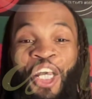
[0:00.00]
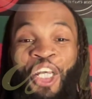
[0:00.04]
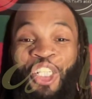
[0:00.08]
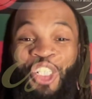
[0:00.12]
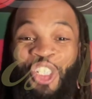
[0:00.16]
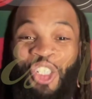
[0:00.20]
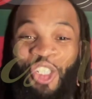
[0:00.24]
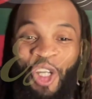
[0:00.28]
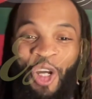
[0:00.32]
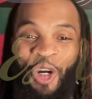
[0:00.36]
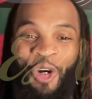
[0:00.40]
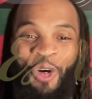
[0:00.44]

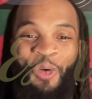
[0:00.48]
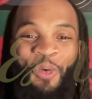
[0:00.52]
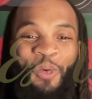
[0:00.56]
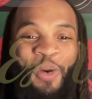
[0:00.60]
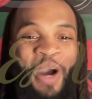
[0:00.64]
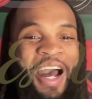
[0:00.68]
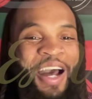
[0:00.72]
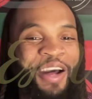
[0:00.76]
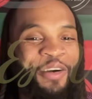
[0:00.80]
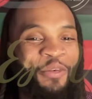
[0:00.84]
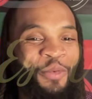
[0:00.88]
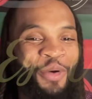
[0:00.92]
So
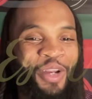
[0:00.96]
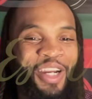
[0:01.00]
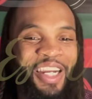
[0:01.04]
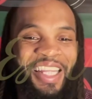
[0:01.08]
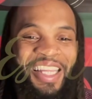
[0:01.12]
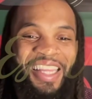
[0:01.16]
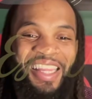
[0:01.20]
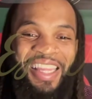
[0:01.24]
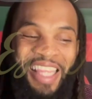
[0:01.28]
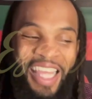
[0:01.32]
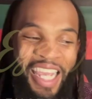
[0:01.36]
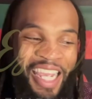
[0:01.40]
I want
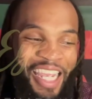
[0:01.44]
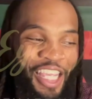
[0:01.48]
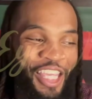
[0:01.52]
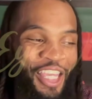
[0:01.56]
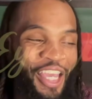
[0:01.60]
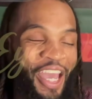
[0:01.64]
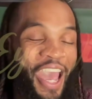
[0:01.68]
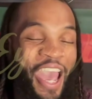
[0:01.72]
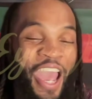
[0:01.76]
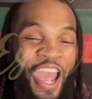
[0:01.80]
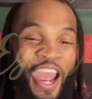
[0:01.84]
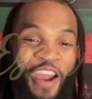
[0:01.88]
to
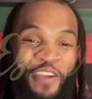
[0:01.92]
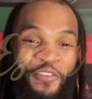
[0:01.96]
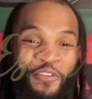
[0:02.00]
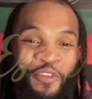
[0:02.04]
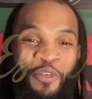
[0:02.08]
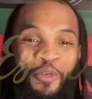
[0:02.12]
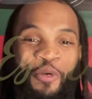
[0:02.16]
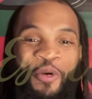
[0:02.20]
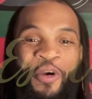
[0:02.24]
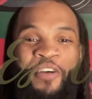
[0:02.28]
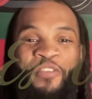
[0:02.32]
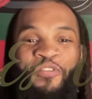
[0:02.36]
thank
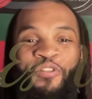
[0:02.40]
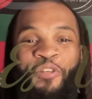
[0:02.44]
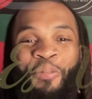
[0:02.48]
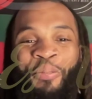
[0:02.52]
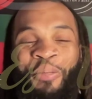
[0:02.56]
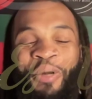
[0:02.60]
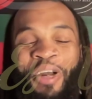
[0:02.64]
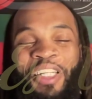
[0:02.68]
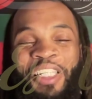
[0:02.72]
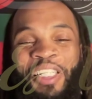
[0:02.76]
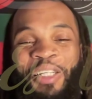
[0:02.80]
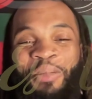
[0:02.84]
everyone for
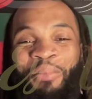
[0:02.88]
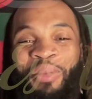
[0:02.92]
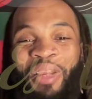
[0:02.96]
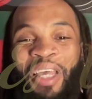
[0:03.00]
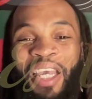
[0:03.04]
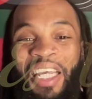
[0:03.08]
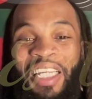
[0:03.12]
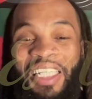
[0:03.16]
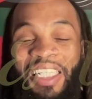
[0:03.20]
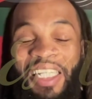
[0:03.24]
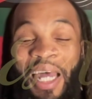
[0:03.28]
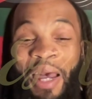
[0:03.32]
pressing
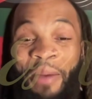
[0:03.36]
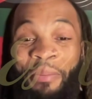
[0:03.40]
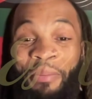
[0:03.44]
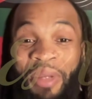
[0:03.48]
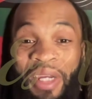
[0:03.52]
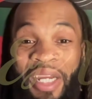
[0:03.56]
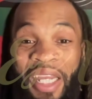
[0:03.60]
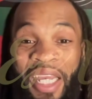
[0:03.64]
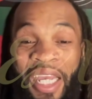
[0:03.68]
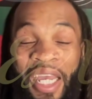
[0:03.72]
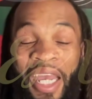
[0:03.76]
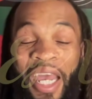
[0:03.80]
play and
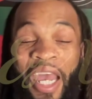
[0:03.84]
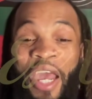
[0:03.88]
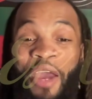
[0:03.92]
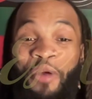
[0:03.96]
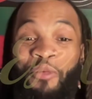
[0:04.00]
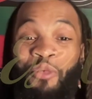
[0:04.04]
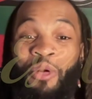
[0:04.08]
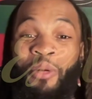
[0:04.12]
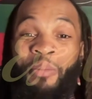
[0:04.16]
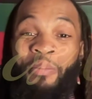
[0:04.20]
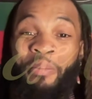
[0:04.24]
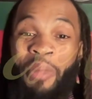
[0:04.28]
tapping in.
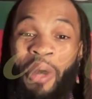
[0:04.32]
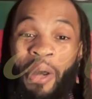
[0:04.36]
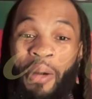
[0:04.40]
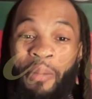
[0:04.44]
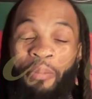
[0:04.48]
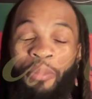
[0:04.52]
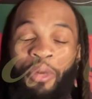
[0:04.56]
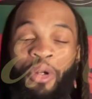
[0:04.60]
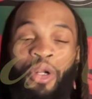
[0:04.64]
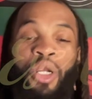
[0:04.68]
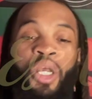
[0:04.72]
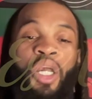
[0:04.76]
And
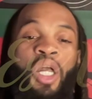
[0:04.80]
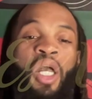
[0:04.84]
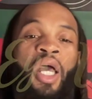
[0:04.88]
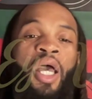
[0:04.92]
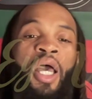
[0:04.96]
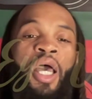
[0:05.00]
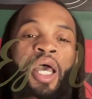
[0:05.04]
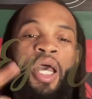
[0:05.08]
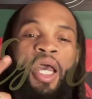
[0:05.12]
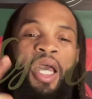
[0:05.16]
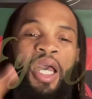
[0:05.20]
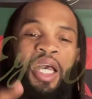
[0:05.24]
remember,
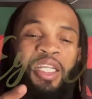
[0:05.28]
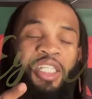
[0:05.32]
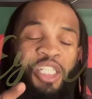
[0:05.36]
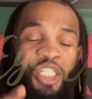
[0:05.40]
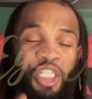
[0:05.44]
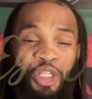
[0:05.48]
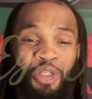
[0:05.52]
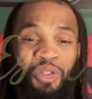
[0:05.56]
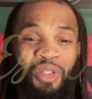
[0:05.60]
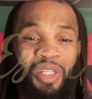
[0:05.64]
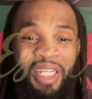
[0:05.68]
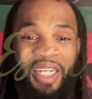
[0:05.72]

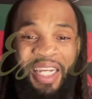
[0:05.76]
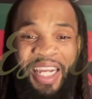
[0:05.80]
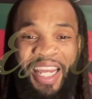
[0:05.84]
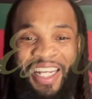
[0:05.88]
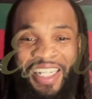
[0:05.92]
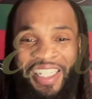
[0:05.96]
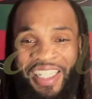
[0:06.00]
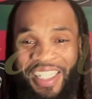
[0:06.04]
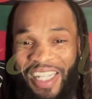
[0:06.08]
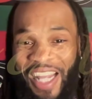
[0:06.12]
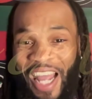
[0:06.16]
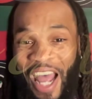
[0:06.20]
until the
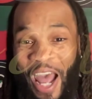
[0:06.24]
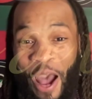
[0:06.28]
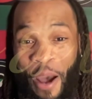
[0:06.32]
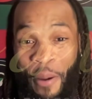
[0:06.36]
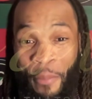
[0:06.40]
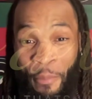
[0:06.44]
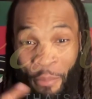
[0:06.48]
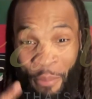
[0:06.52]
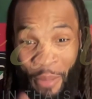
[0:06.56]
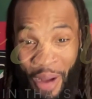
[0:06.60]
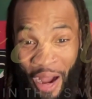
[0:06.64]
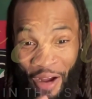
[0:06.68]
next
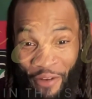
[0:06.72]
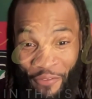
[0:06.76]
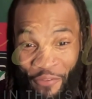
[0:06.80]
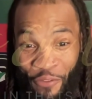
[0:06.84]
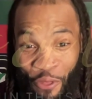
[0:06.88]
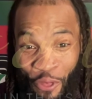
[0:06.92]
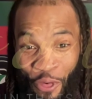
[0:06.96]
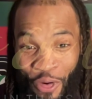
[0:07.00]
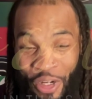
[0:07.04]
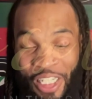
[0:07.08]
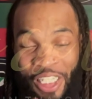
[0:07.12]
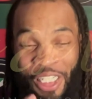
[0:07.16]
time my
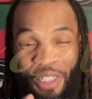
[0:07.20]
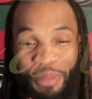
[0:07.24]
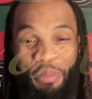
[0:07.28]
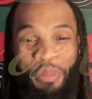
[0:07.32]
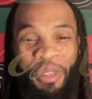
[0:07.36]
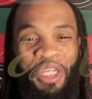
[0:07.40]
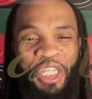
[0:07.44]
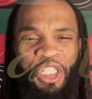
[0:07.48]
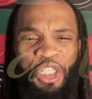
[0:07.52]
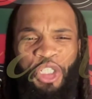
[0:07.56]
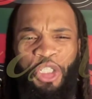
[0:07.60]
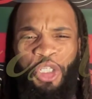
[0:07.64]
voice
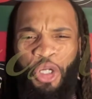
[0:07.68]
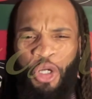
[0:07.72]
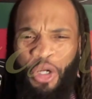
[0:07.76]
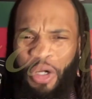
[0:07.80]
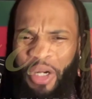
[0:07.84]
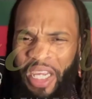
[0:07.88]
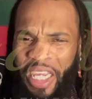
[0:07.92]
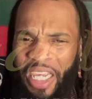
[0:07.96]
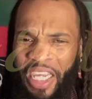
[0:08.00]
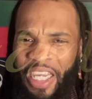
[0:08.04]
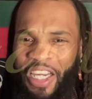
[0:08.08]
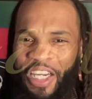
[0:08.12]
meets your
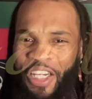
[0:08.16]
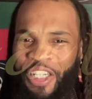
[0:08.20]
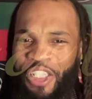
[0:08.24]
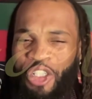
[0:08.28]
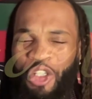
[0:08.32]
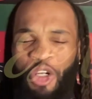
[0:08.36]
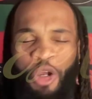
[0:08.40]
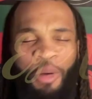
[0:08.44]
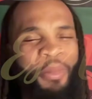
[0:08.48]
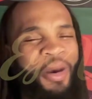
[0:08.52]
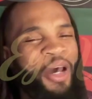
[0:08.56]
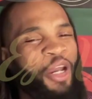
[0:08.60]

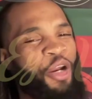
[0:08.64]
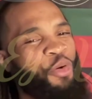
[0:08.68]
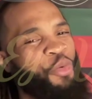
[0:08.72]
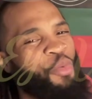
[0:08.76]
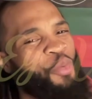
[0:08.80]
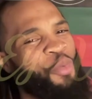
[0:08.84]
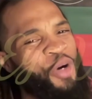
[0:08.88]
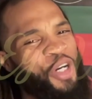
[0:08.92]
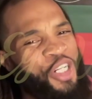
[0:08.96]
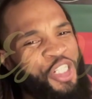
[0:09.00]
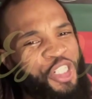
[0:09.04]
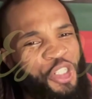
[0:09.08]
ears, no matter
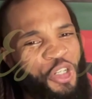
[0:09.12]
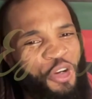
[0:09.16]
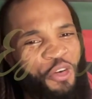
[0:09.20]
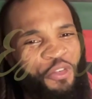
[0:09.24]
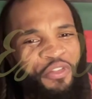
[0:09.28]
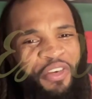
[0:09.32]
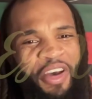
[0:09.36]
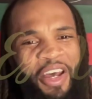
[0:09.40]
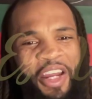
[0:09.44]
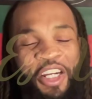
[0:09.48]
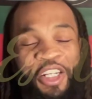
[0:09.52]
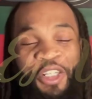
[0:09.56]
what's your
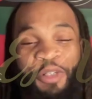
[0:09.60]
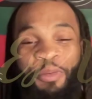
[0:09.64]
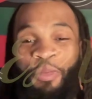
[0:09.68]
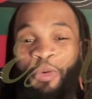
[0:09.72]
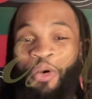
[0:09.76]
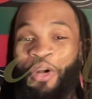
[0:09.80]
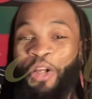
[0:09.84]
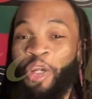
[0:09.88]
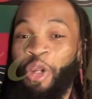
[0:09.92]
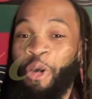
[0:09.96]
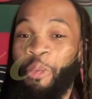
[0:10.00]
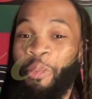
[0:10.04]
vantage
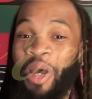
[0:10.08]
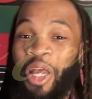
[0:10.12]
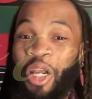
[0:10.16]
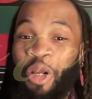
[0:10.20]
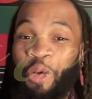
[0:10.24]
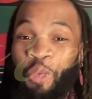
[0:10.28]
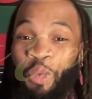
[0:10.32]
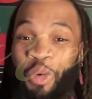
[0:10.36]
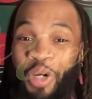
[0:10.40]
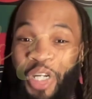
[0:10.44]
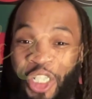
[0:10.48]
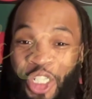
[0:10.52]
point, no matter
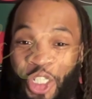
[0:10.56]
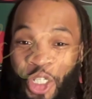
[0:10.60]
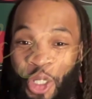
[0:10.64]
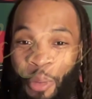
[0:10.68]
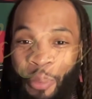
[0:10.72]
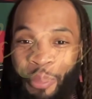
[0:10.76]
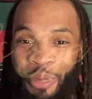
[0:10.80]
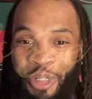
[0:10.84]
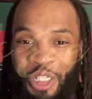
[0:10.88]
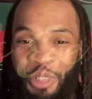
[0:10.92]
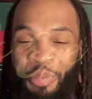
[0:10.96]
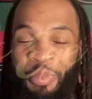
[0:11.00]
what's your
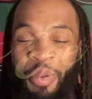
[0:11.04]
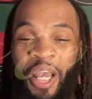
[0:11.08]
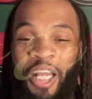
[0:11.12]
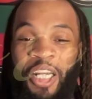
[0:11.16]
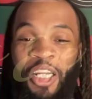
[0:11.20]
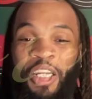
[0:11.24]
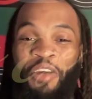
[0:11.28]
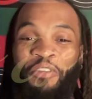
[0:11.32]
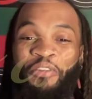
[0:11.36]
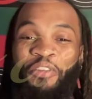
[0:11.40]
perspective,